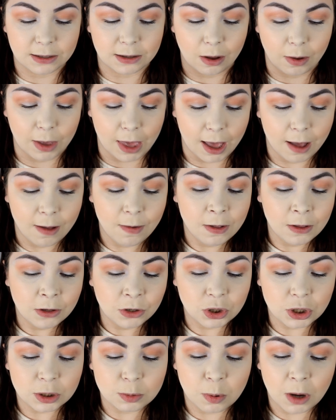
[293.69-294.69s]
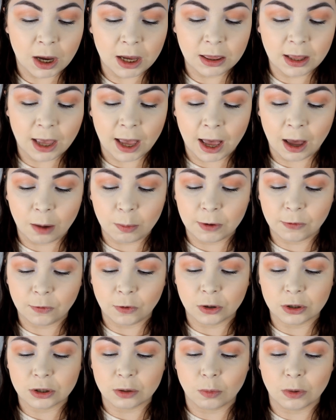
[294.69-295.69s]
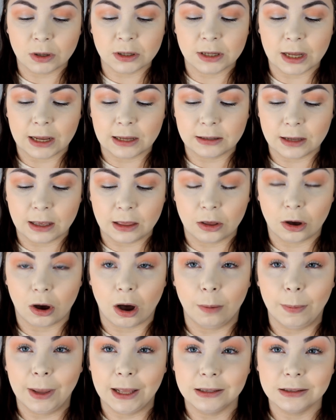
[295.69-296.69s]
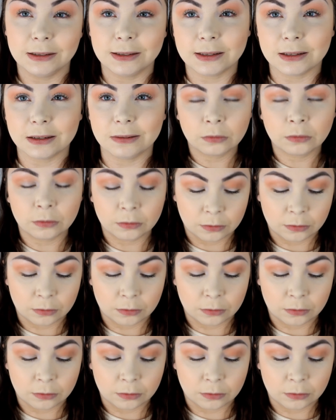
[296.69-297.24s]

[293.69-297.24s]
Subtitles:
So yeah, just pointing that out before someone says in the comments.